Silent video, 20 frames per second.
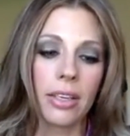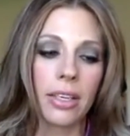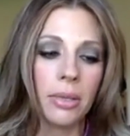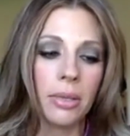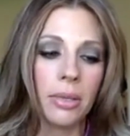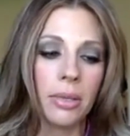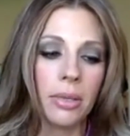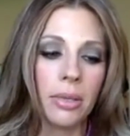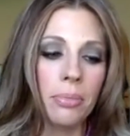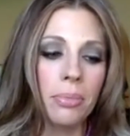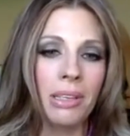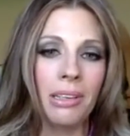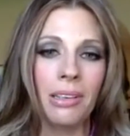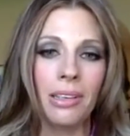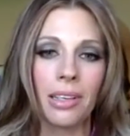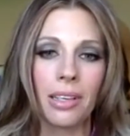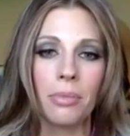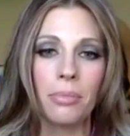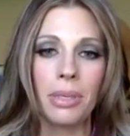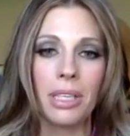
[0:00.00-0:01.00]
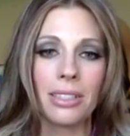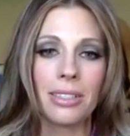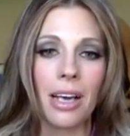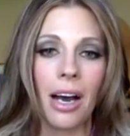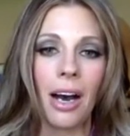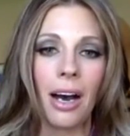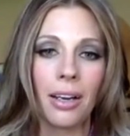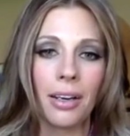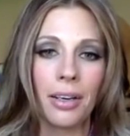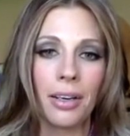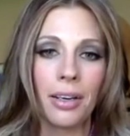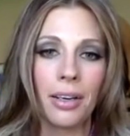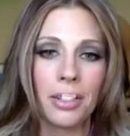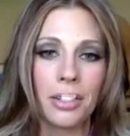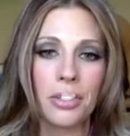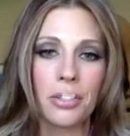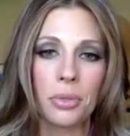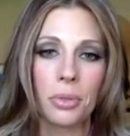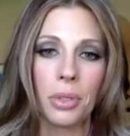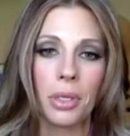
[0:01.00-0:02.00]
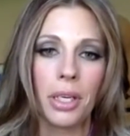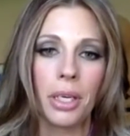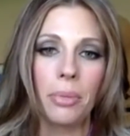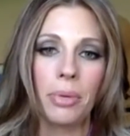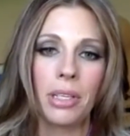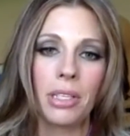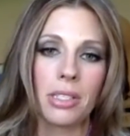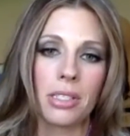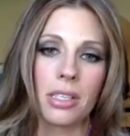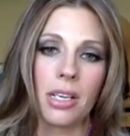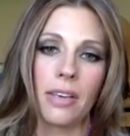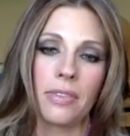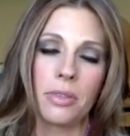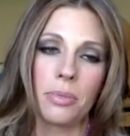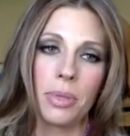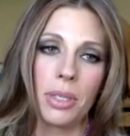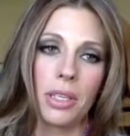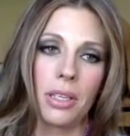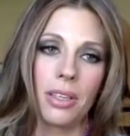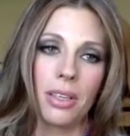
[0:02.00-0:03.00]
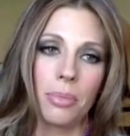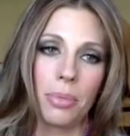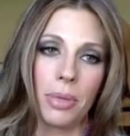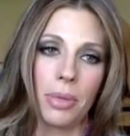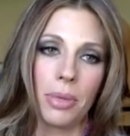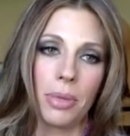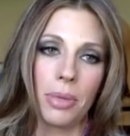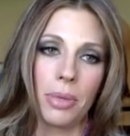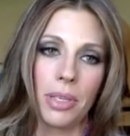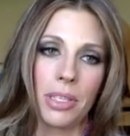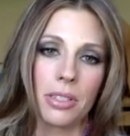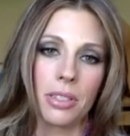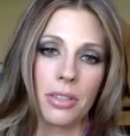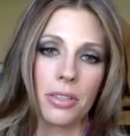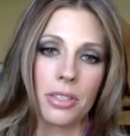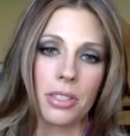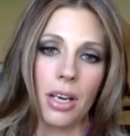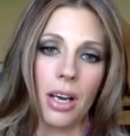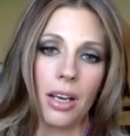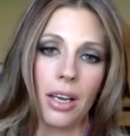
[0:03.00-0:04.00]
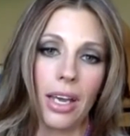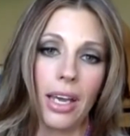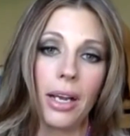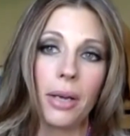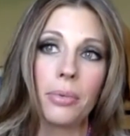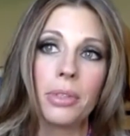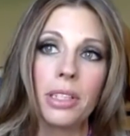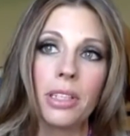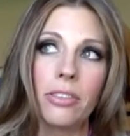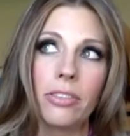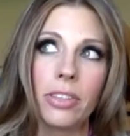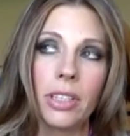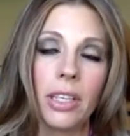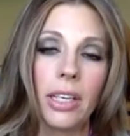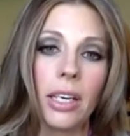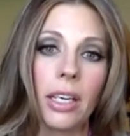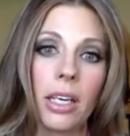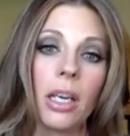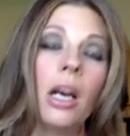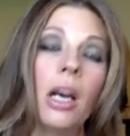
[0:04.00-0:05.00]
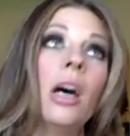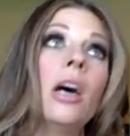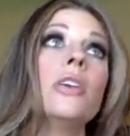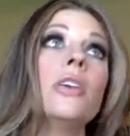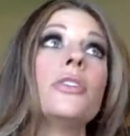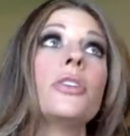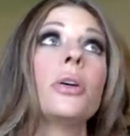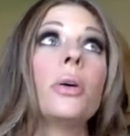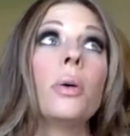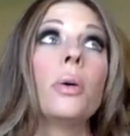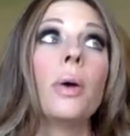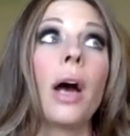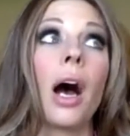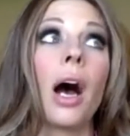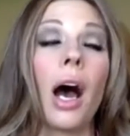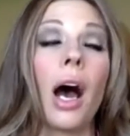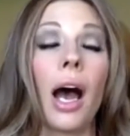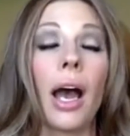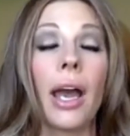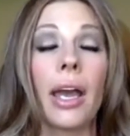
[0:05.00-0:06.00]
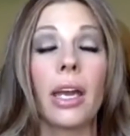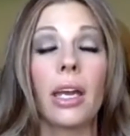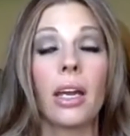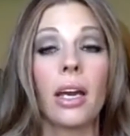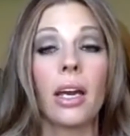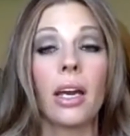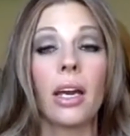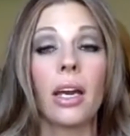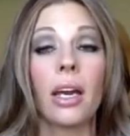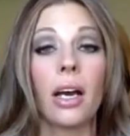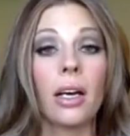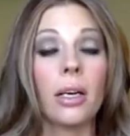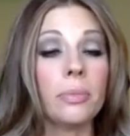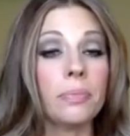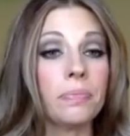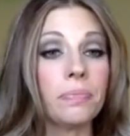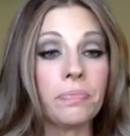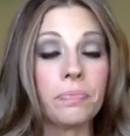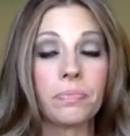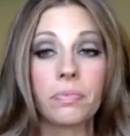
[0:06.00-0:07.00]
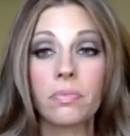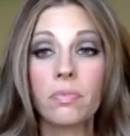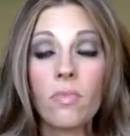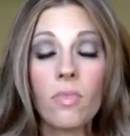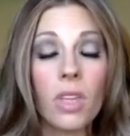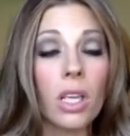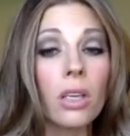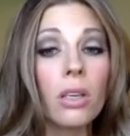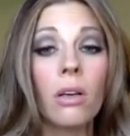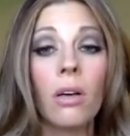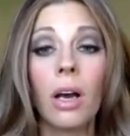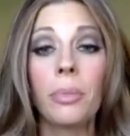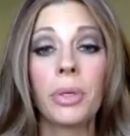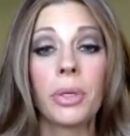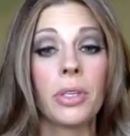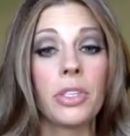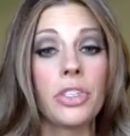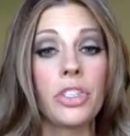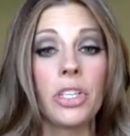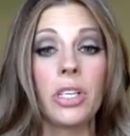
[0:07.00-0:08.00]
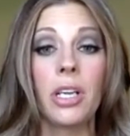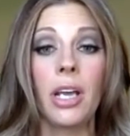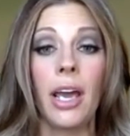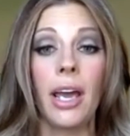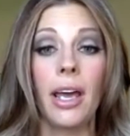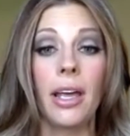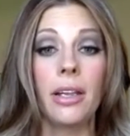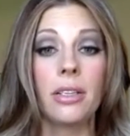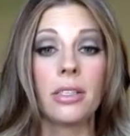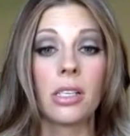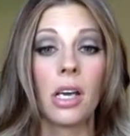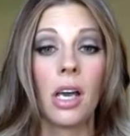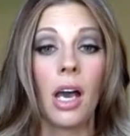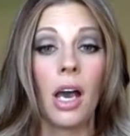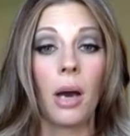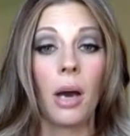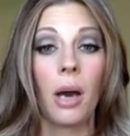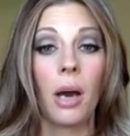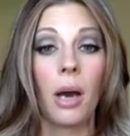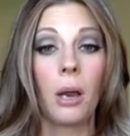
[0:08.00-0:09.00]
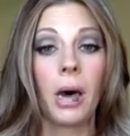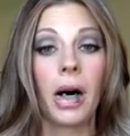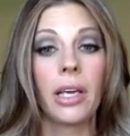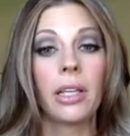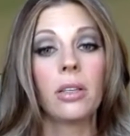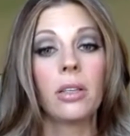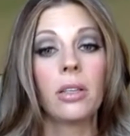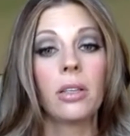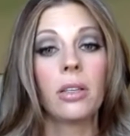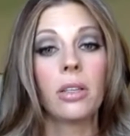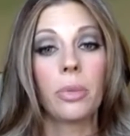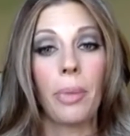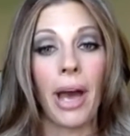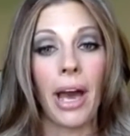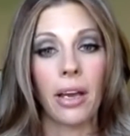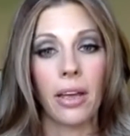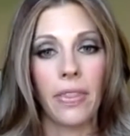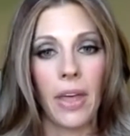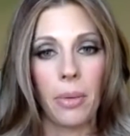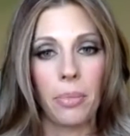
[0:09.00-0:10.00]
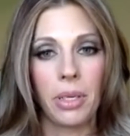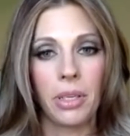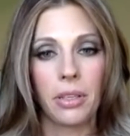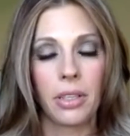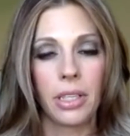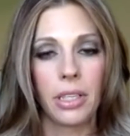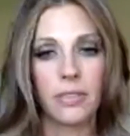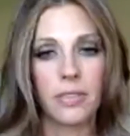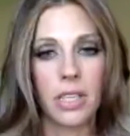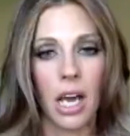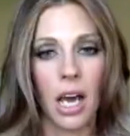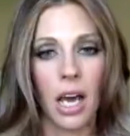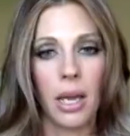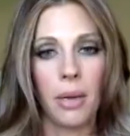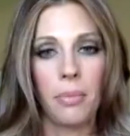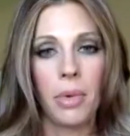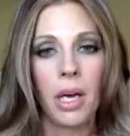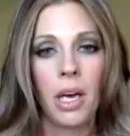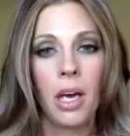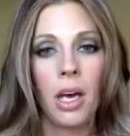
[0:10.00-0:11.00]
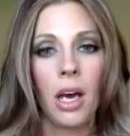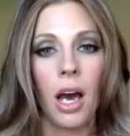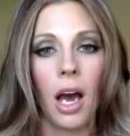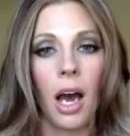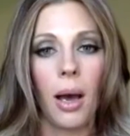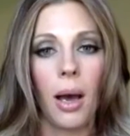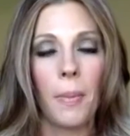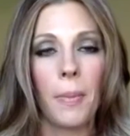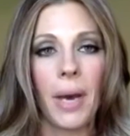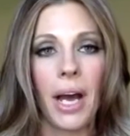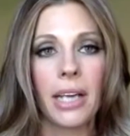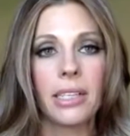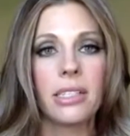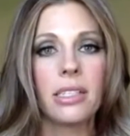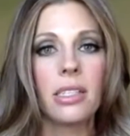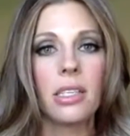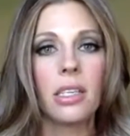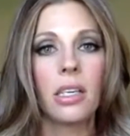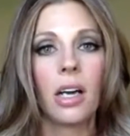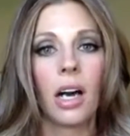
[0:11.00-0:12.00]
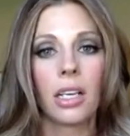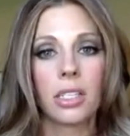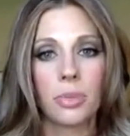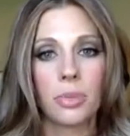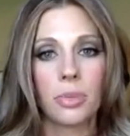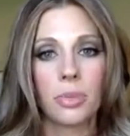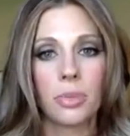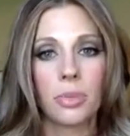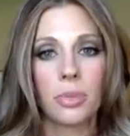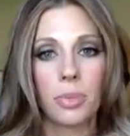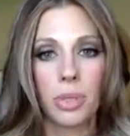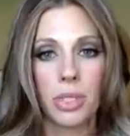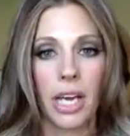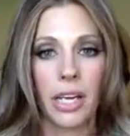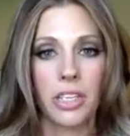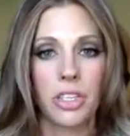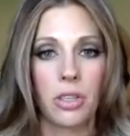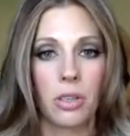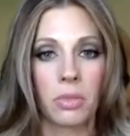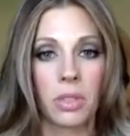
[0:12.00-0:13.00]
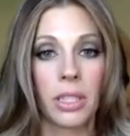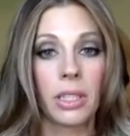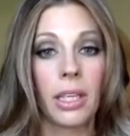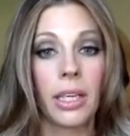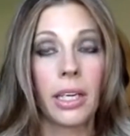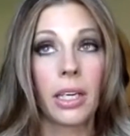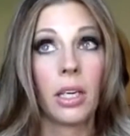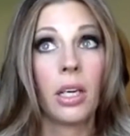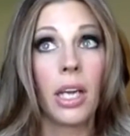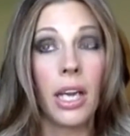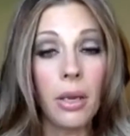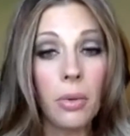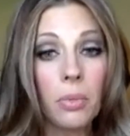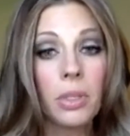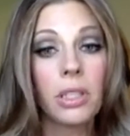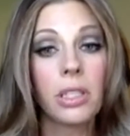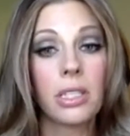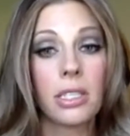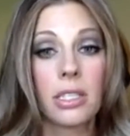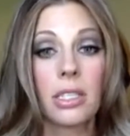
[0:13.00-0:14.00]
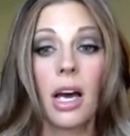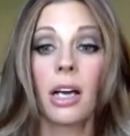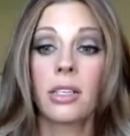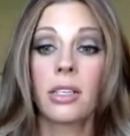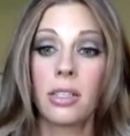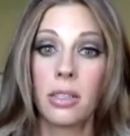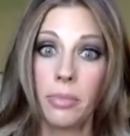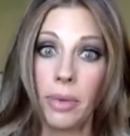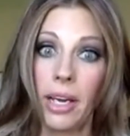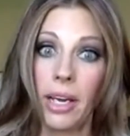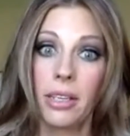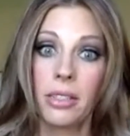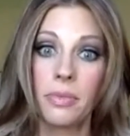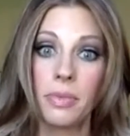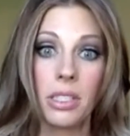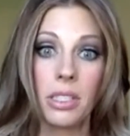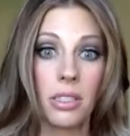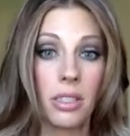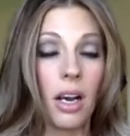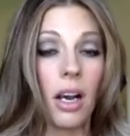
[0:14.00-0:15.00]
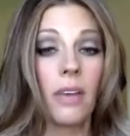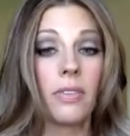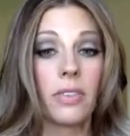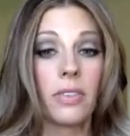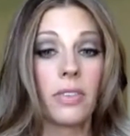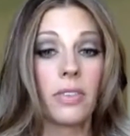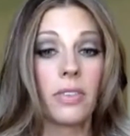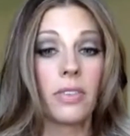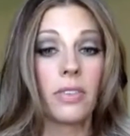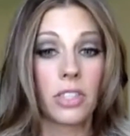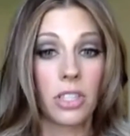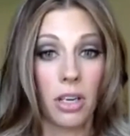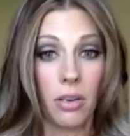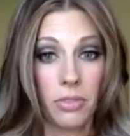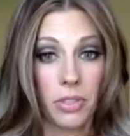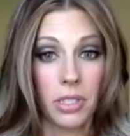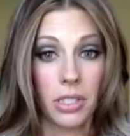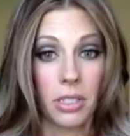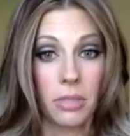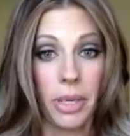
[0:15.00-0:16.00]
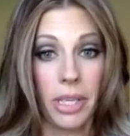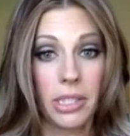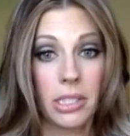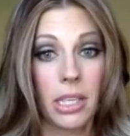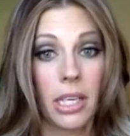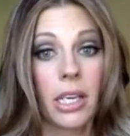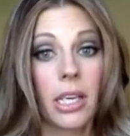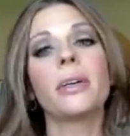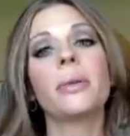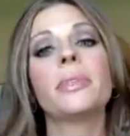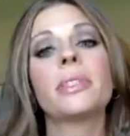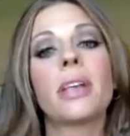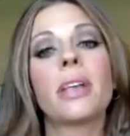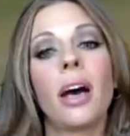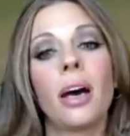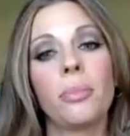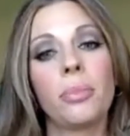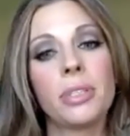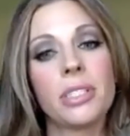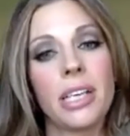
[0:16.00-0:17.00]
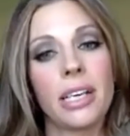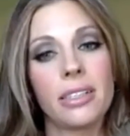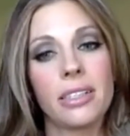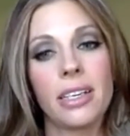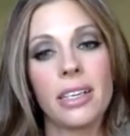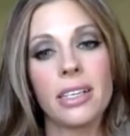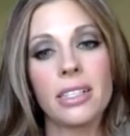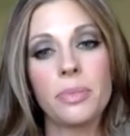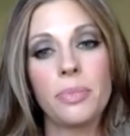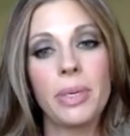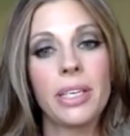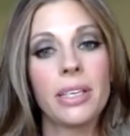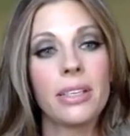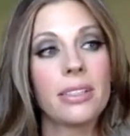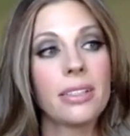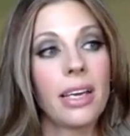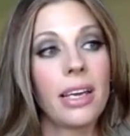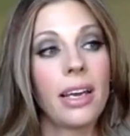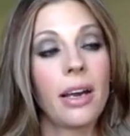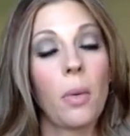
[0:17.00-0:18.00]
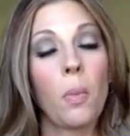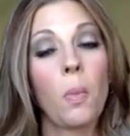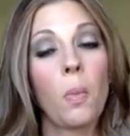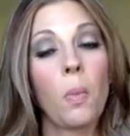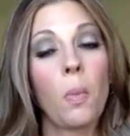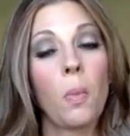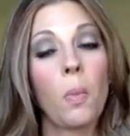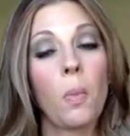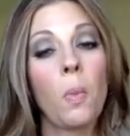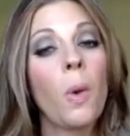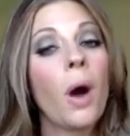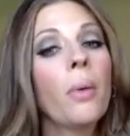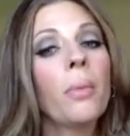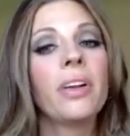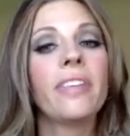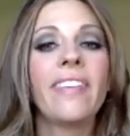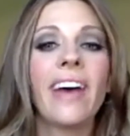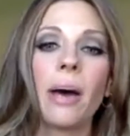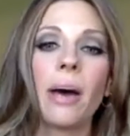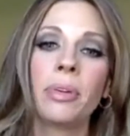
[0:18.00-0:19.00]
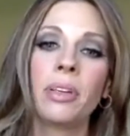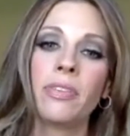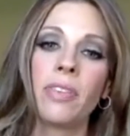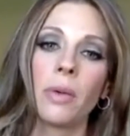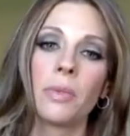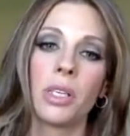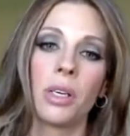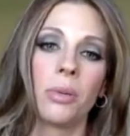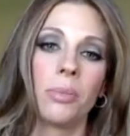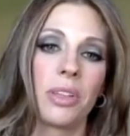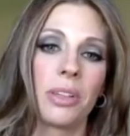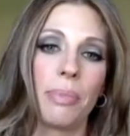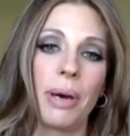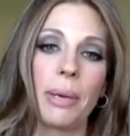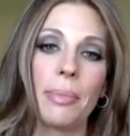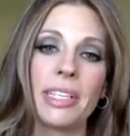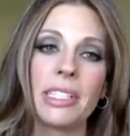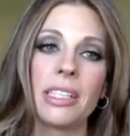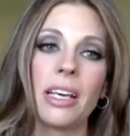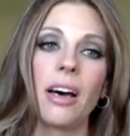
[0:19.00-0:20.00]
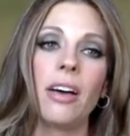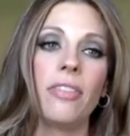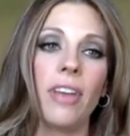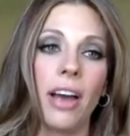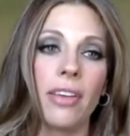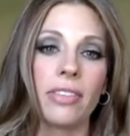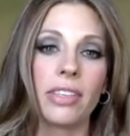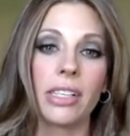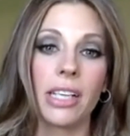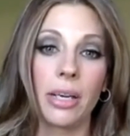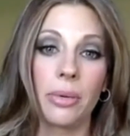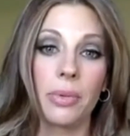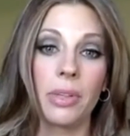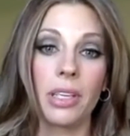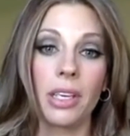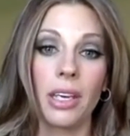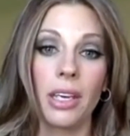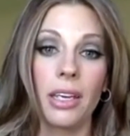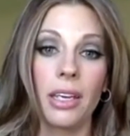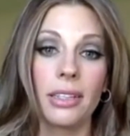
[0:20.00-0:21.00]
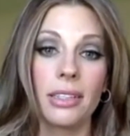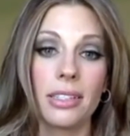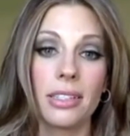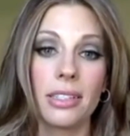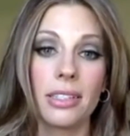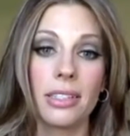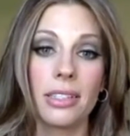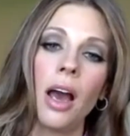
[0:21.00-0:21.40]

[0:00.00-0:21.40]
It can be it can be a dot on your story, but it doesn't have to be a place that you're stuck. And I really feel like too, I um, you know, I'm a Christian, and when I look back at that period of time, um, I see God's protection over it. Like it really sucked that my husband did not have a job for six months. Like it was God protecting us because like what would have happened if I was home with by myself every day with the kids?